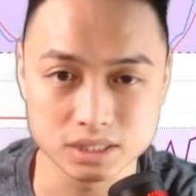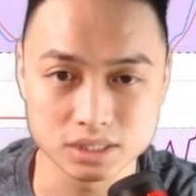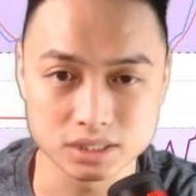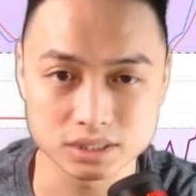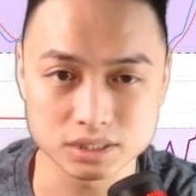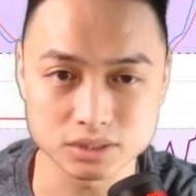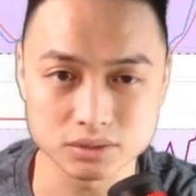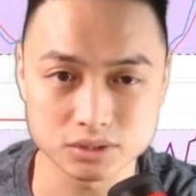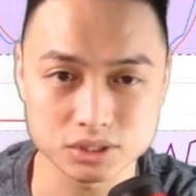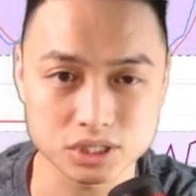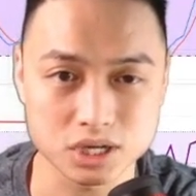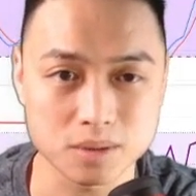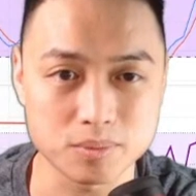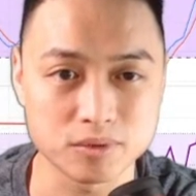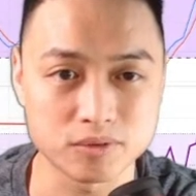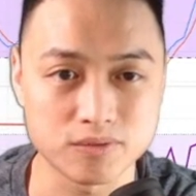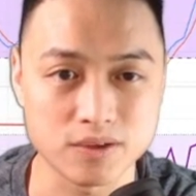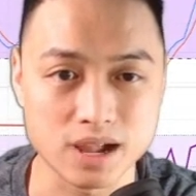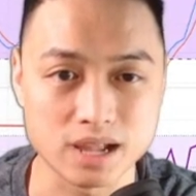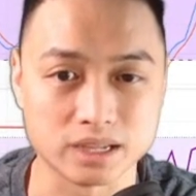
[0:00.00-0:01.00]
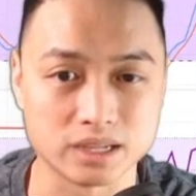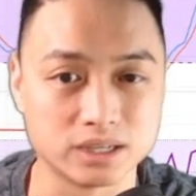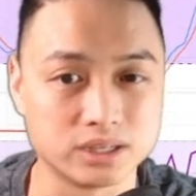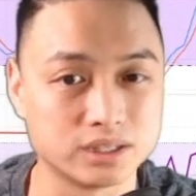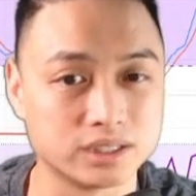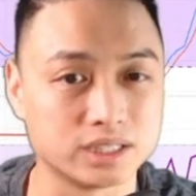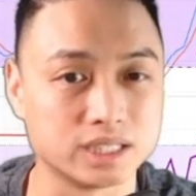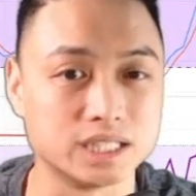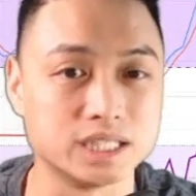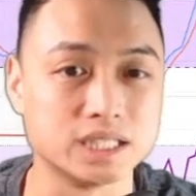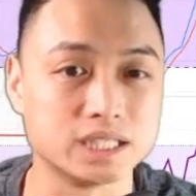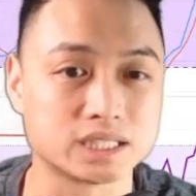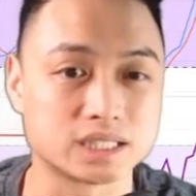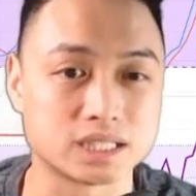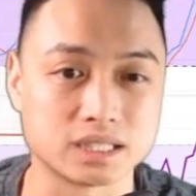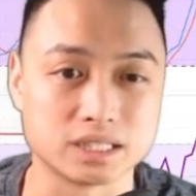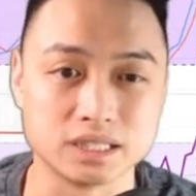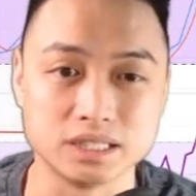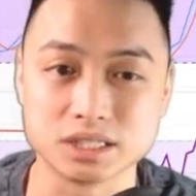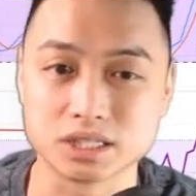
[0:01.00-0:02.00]
So Shopify here is
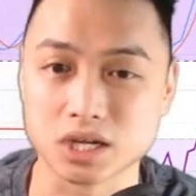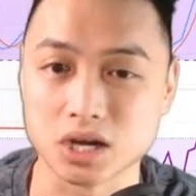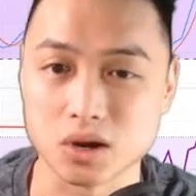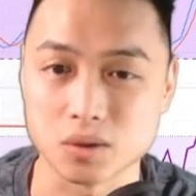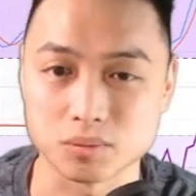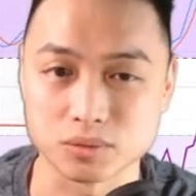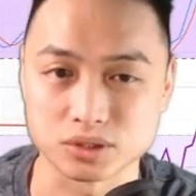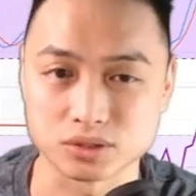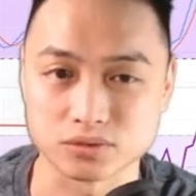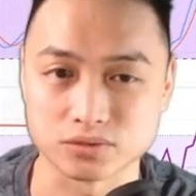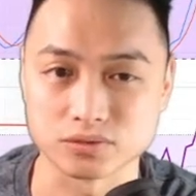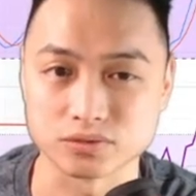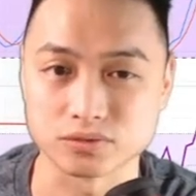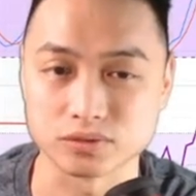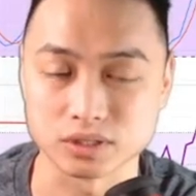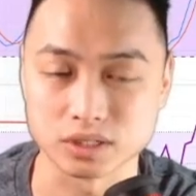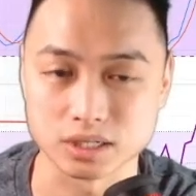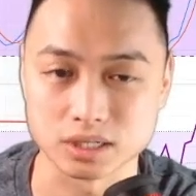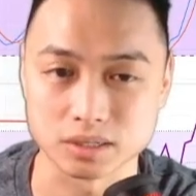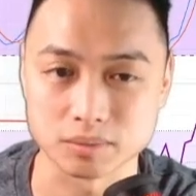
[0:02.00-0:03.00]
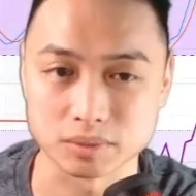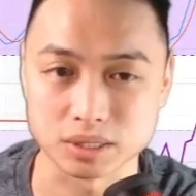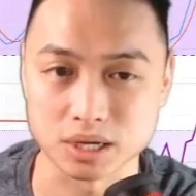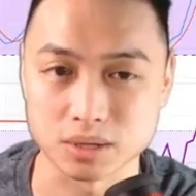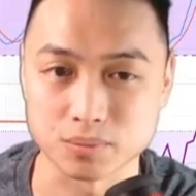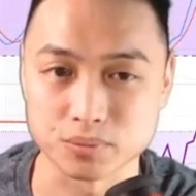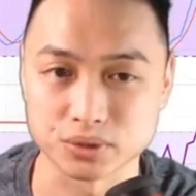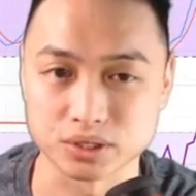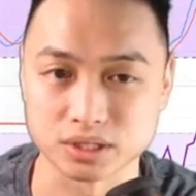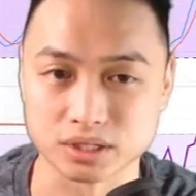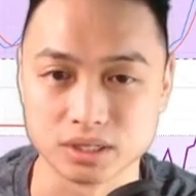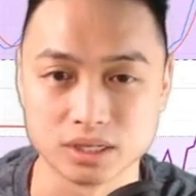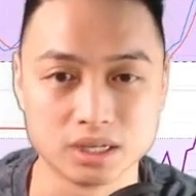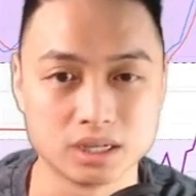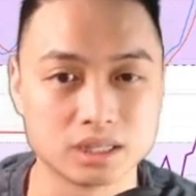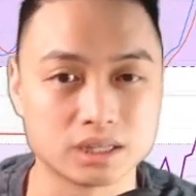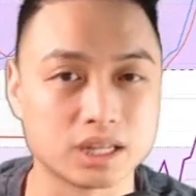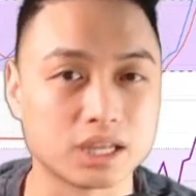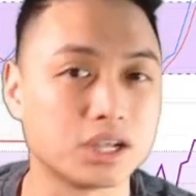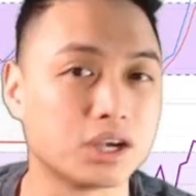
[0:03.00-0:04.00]
an e-commerce company.
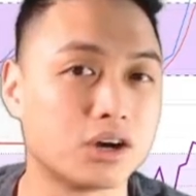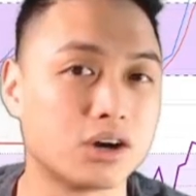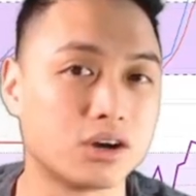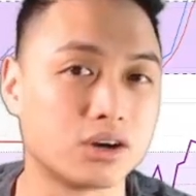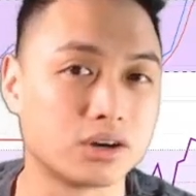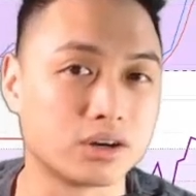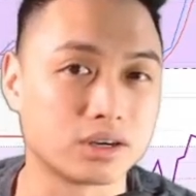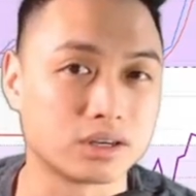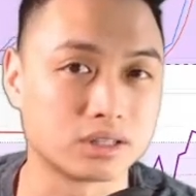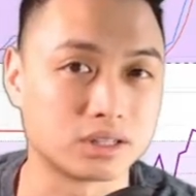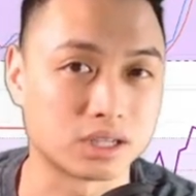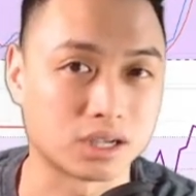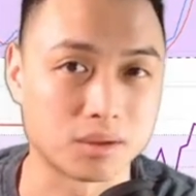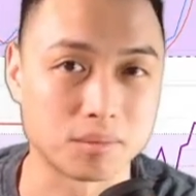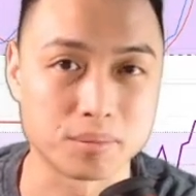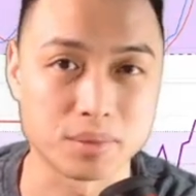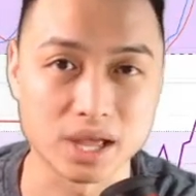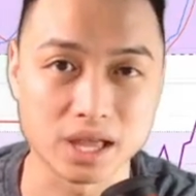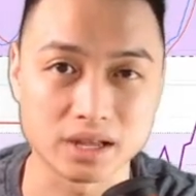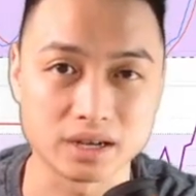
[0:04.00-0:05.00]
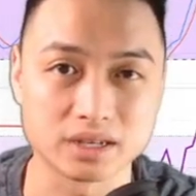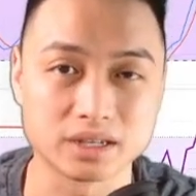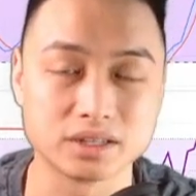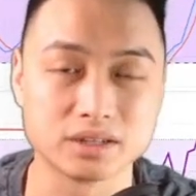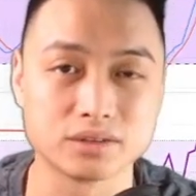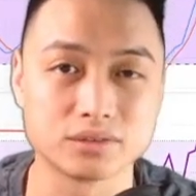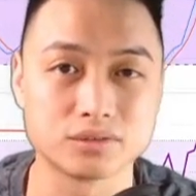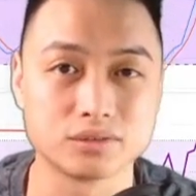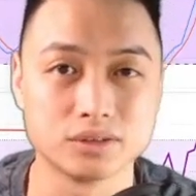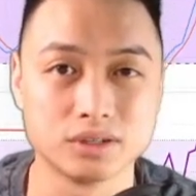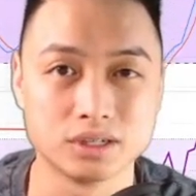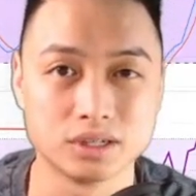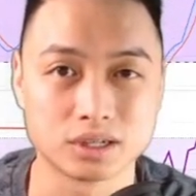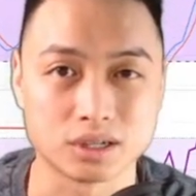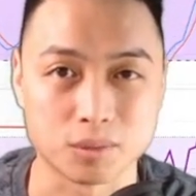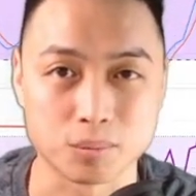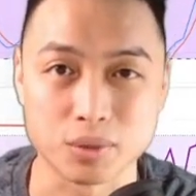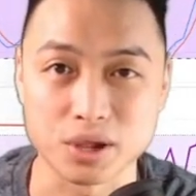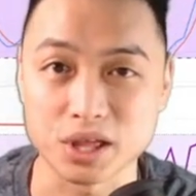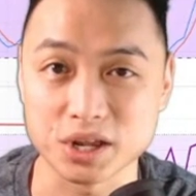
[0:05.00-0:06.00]
They are the
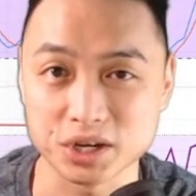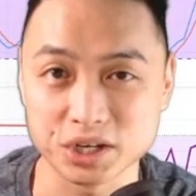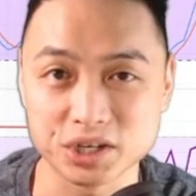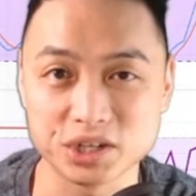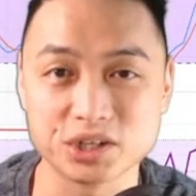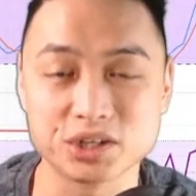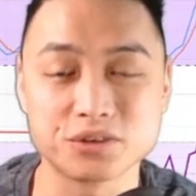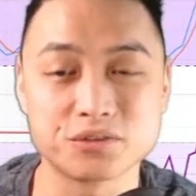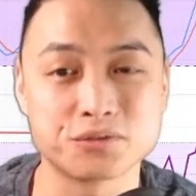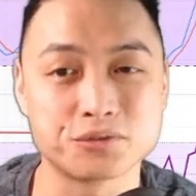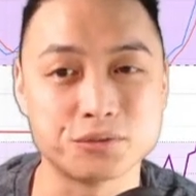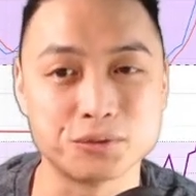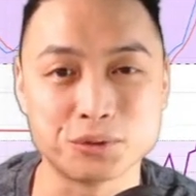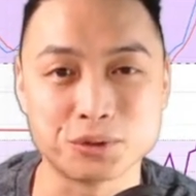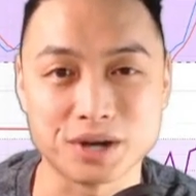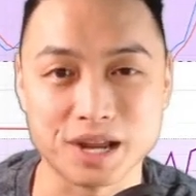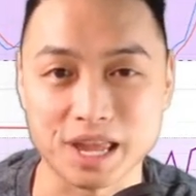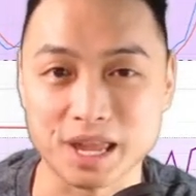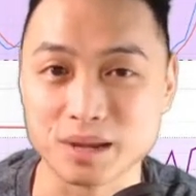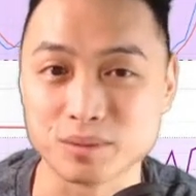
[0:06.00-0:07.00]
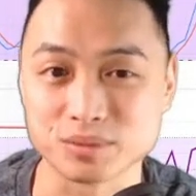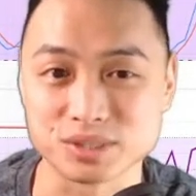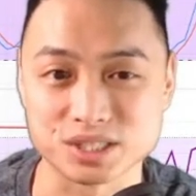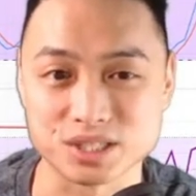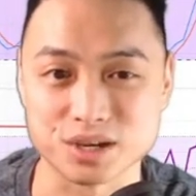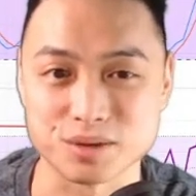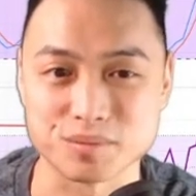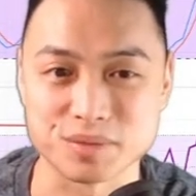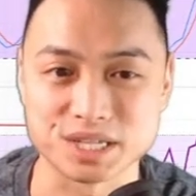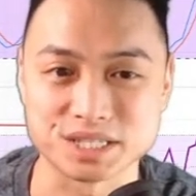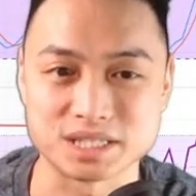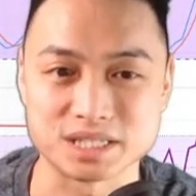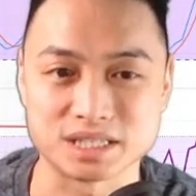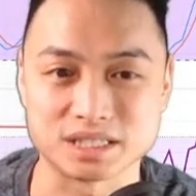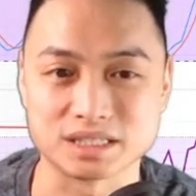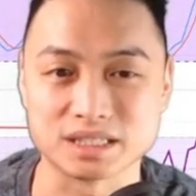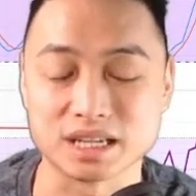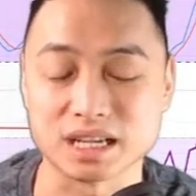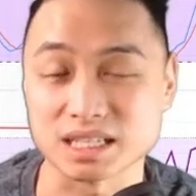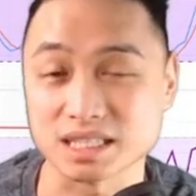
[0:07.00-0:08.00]
competitor for Amazon
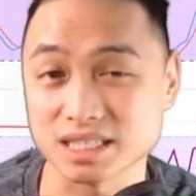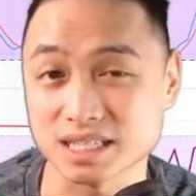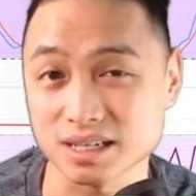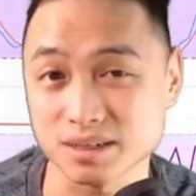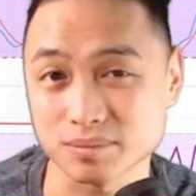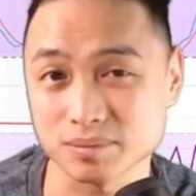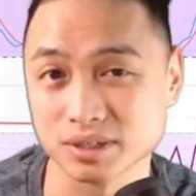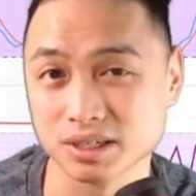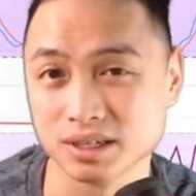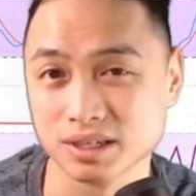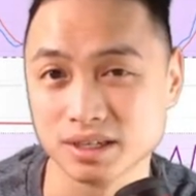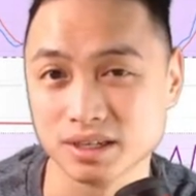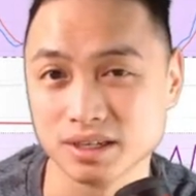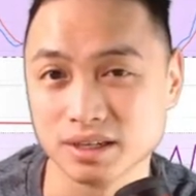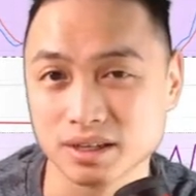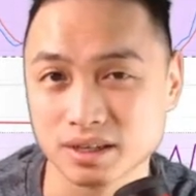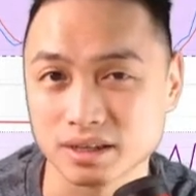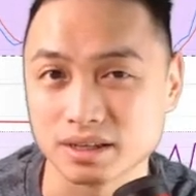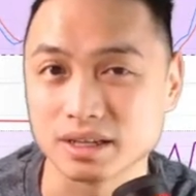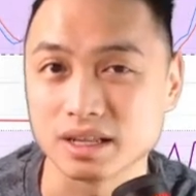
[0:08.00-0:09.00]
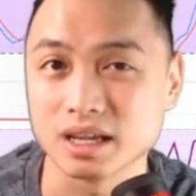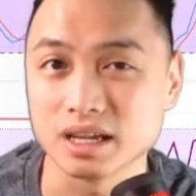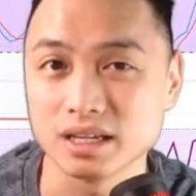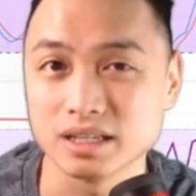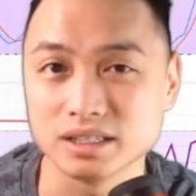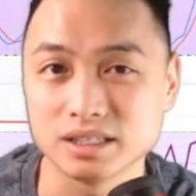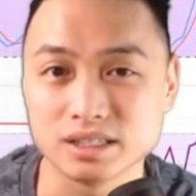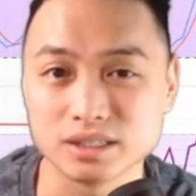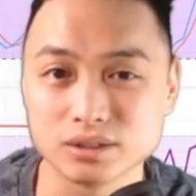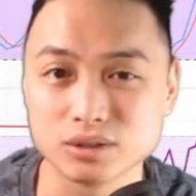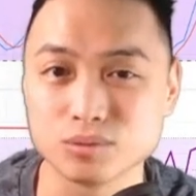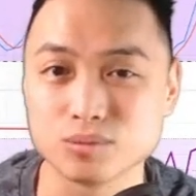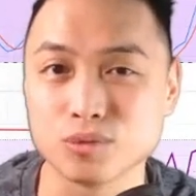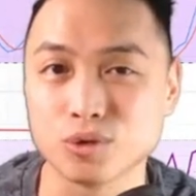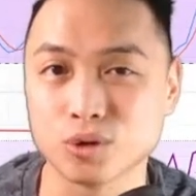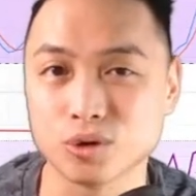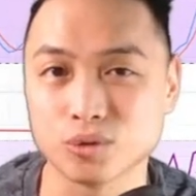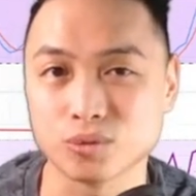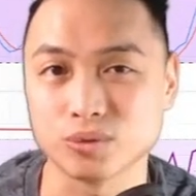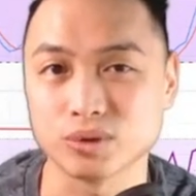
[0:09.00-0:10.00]
basically, except they deal
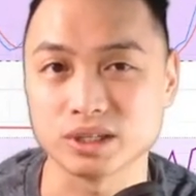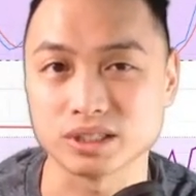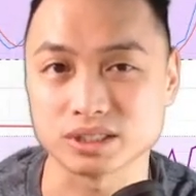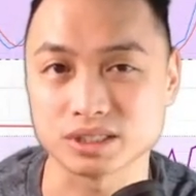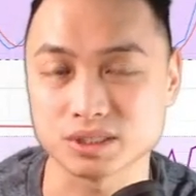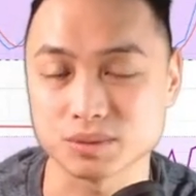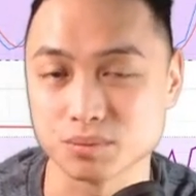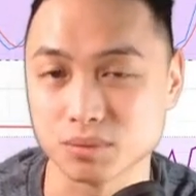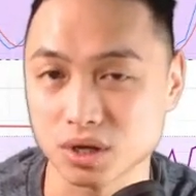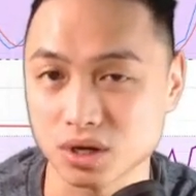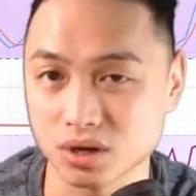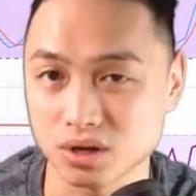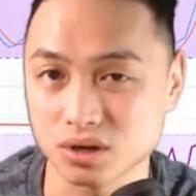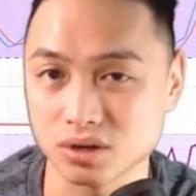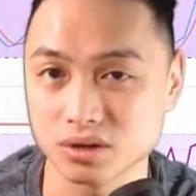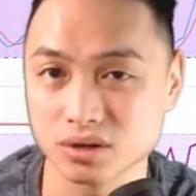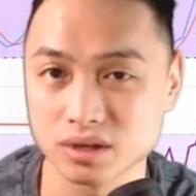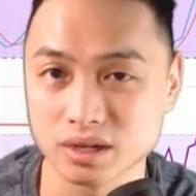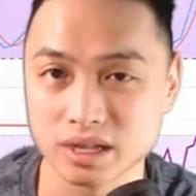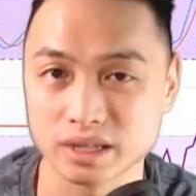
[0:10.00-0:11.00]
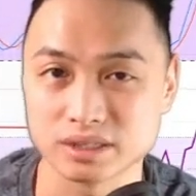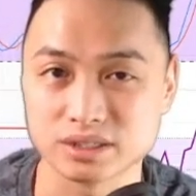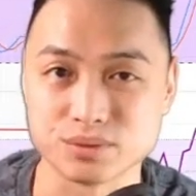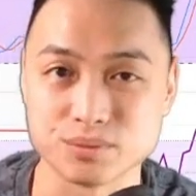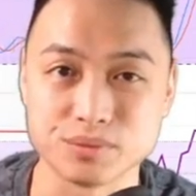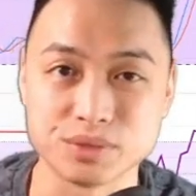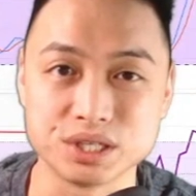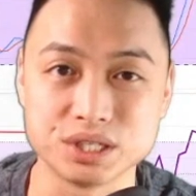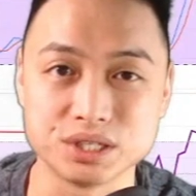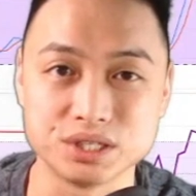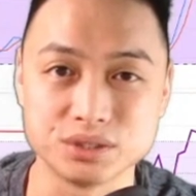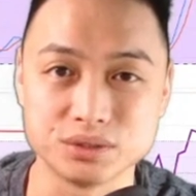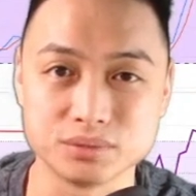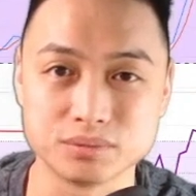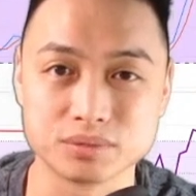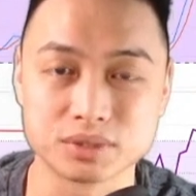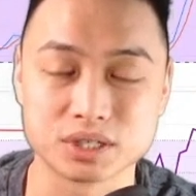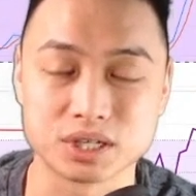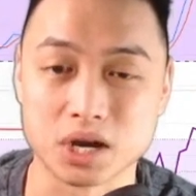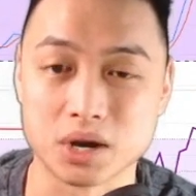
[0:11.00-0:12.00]
more with small to medium
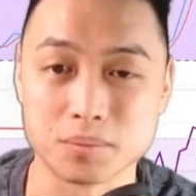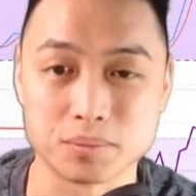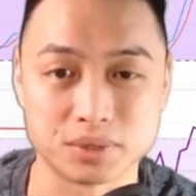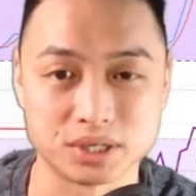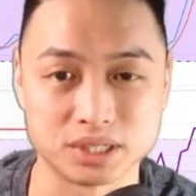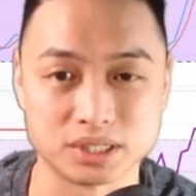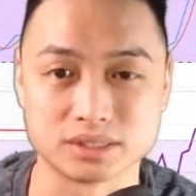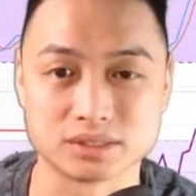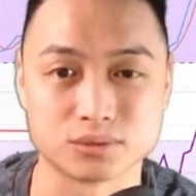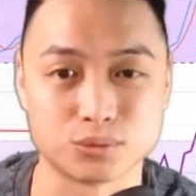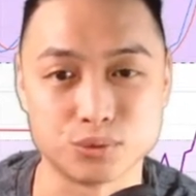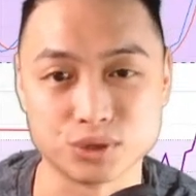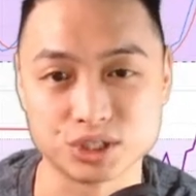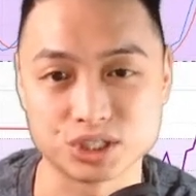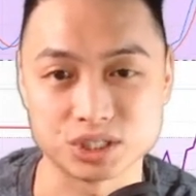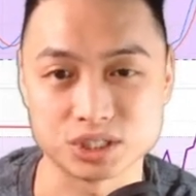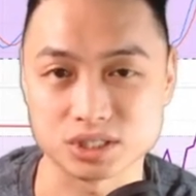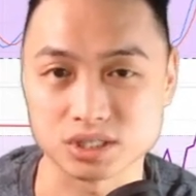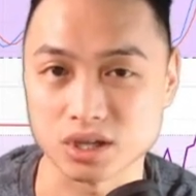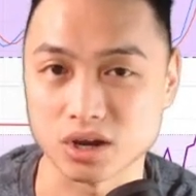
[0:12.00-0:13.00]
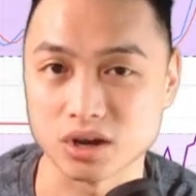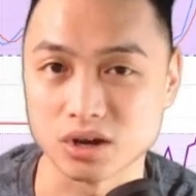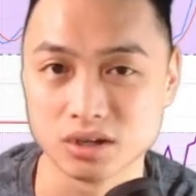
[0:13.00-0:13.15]
companies, which is,